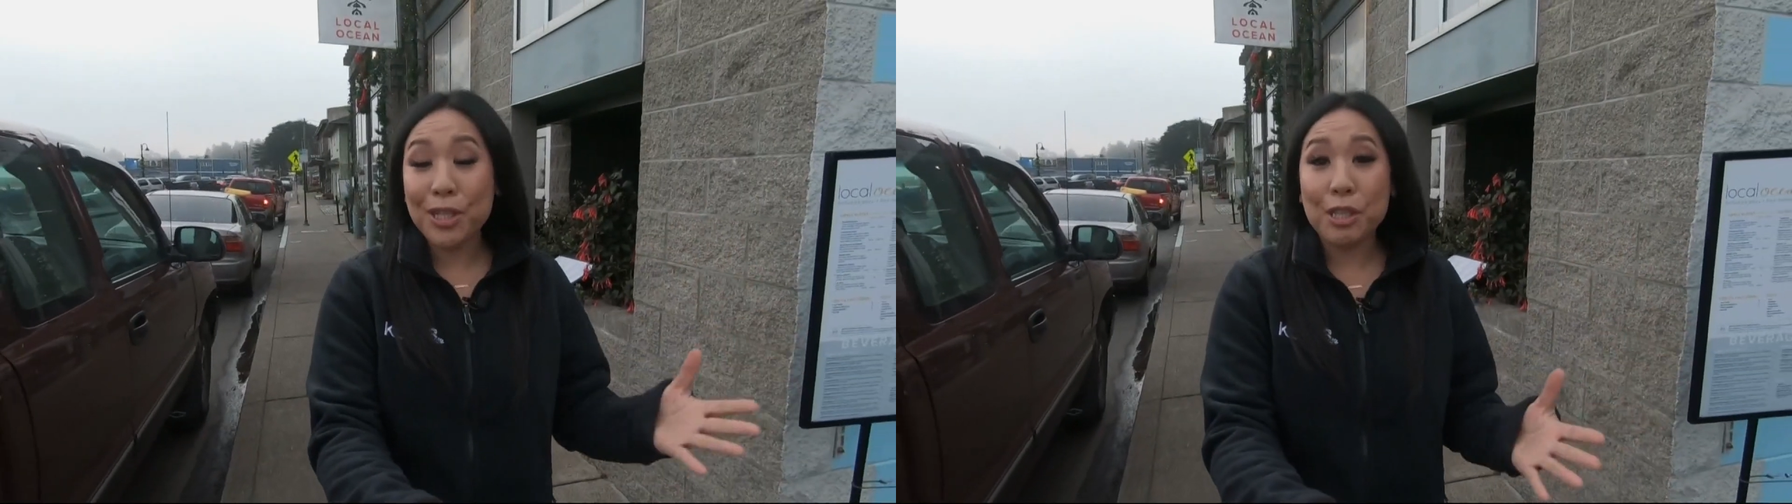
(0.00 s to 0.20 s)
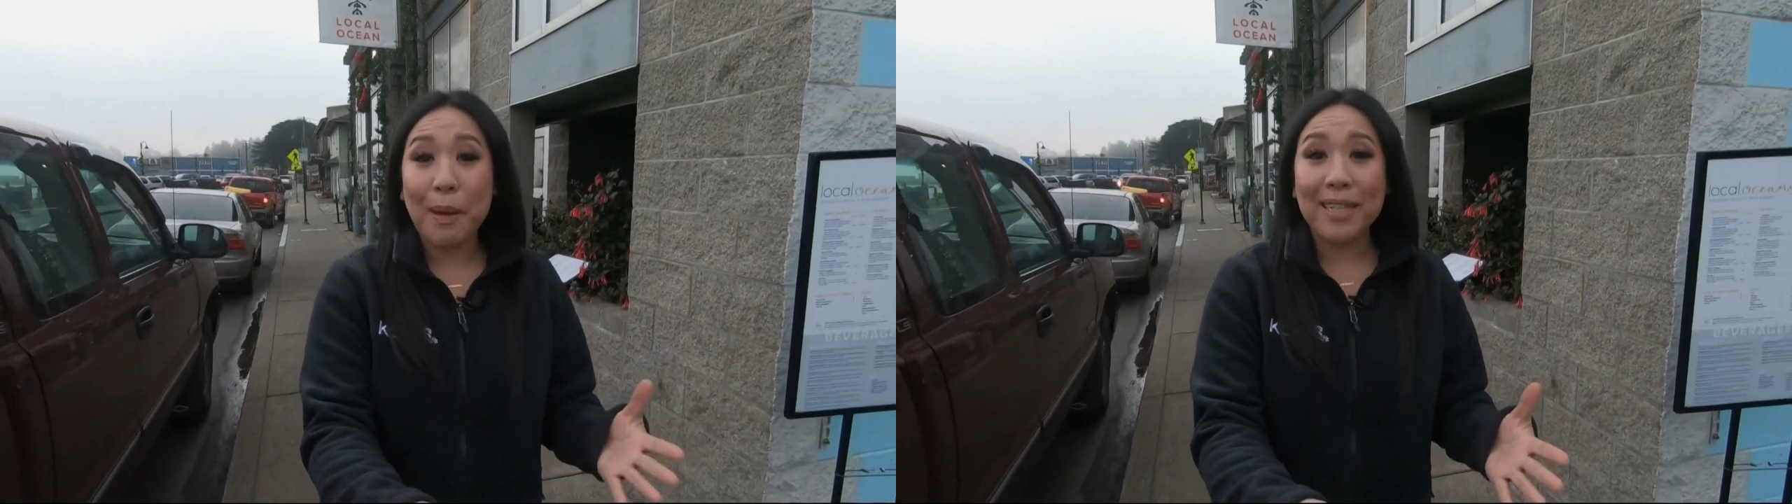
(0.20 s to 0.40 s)

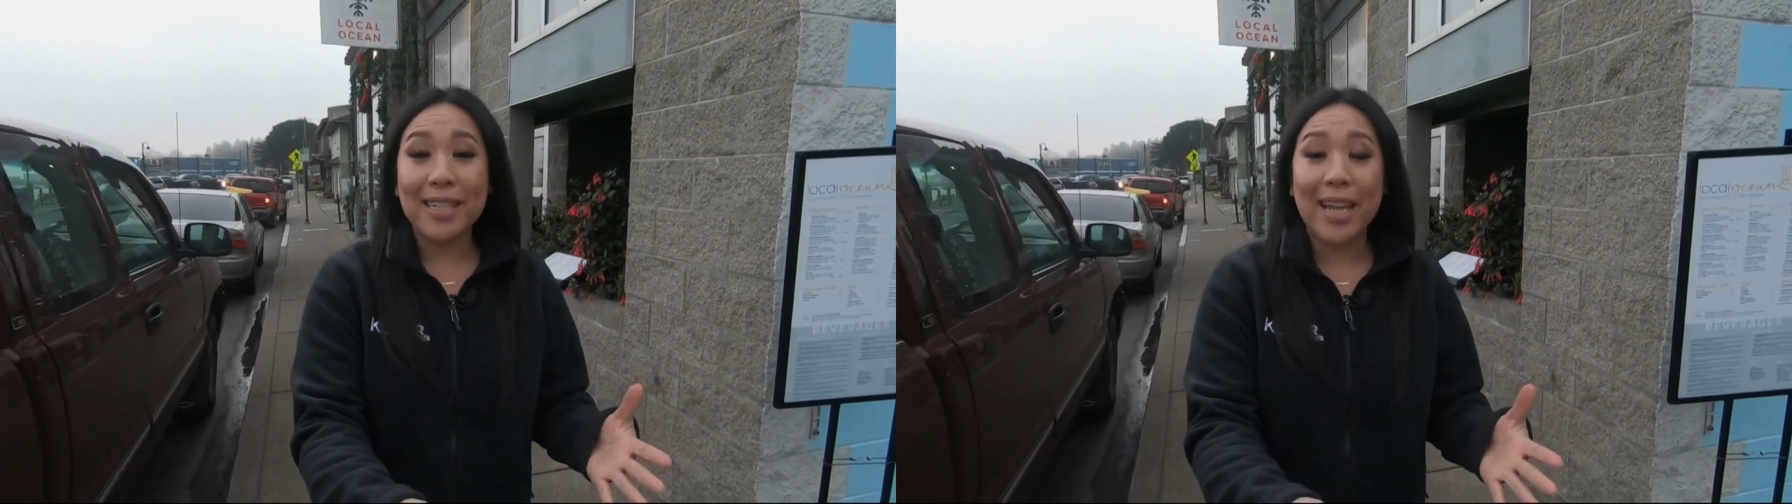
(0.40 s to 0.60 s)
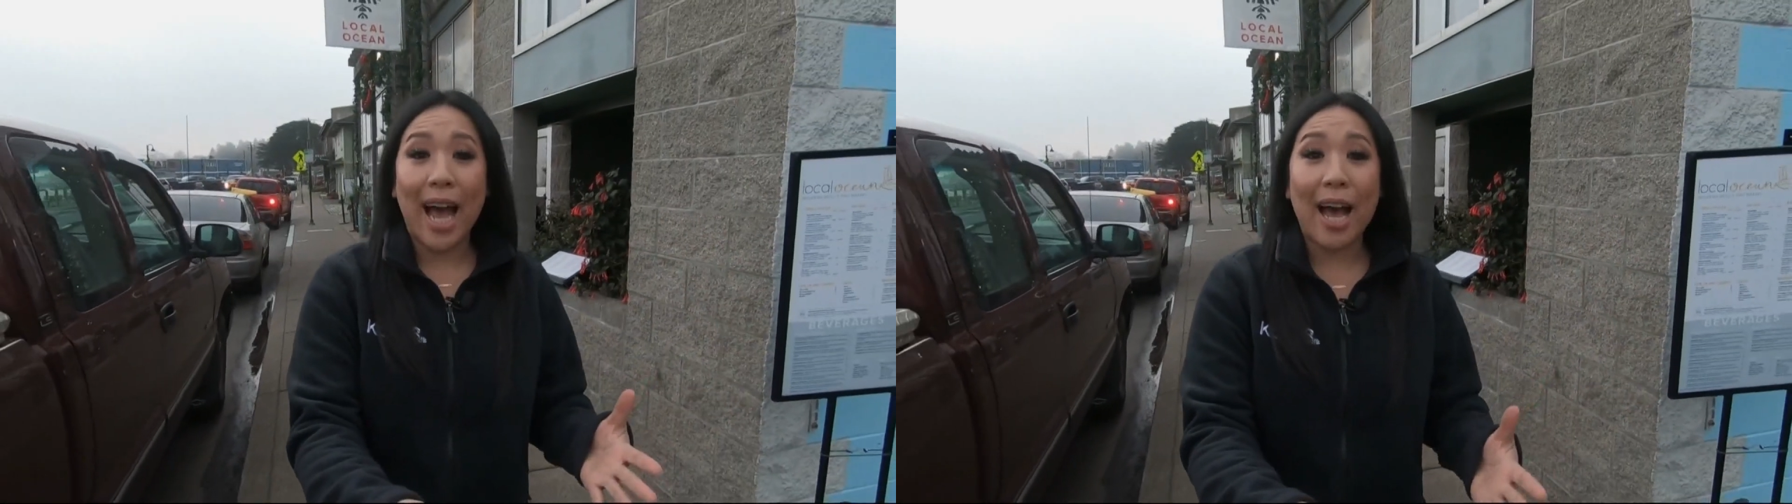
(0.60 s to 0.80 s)

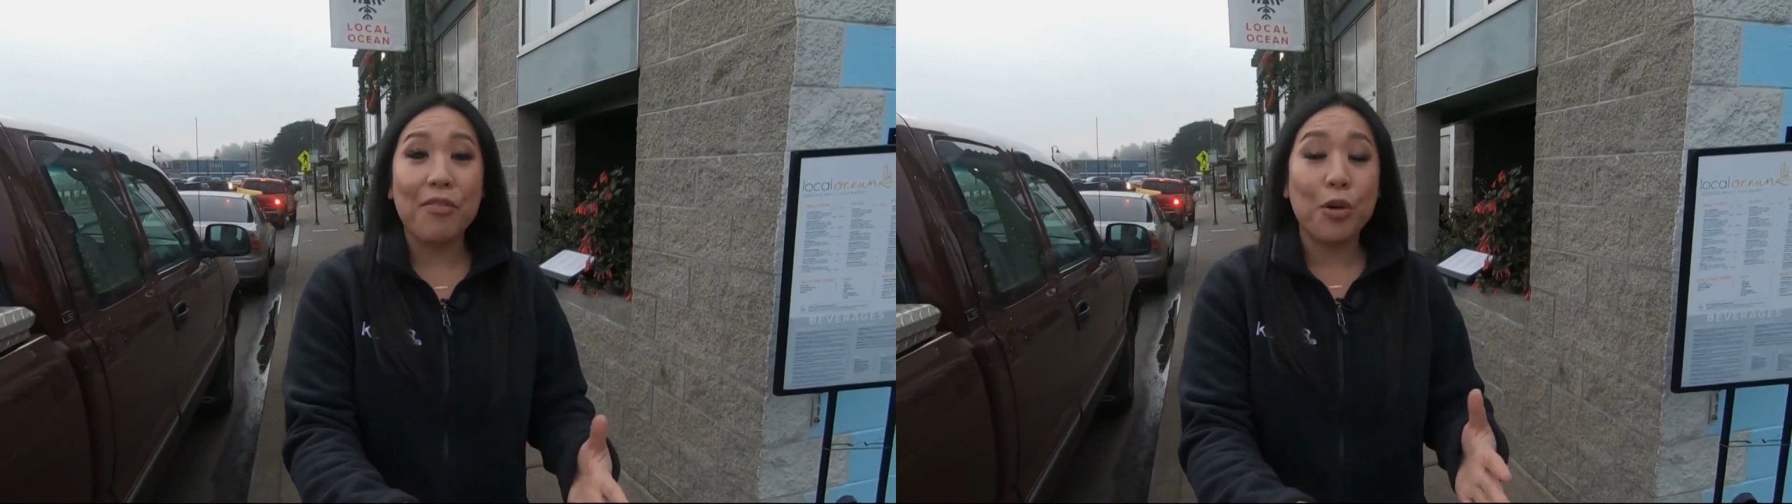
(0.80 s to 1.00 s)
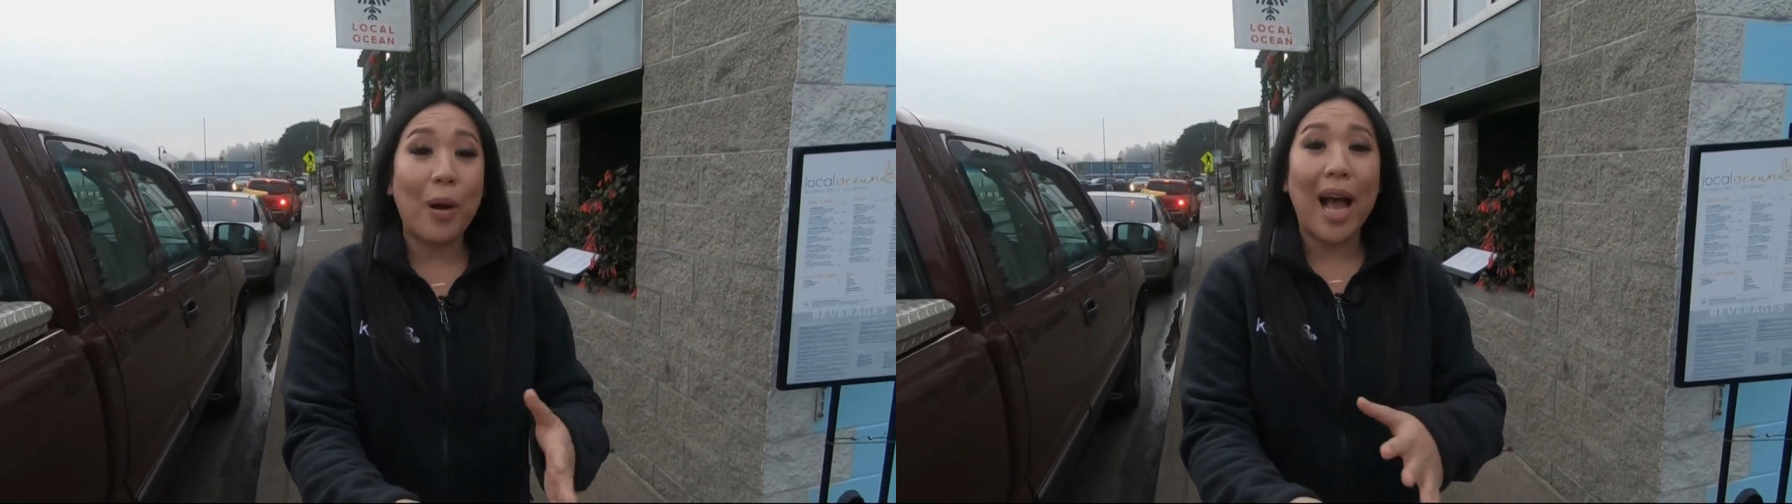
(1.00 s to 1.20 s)
expecting to
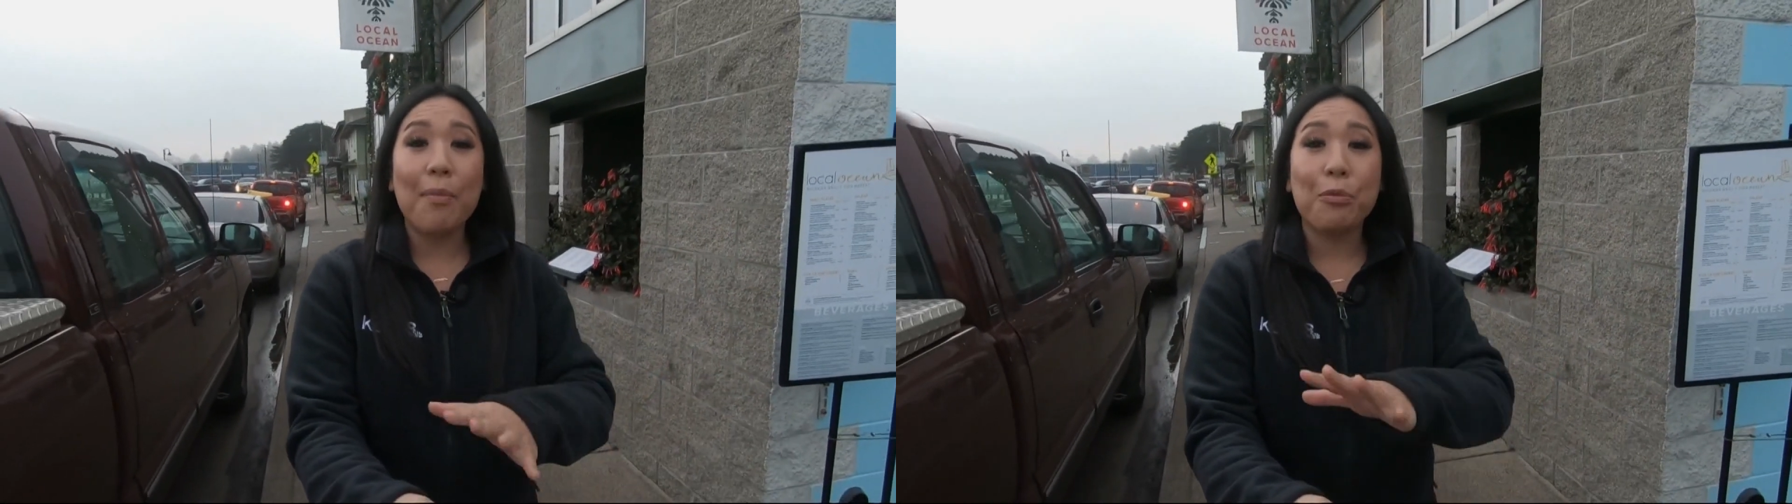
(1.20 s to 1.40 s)
have crab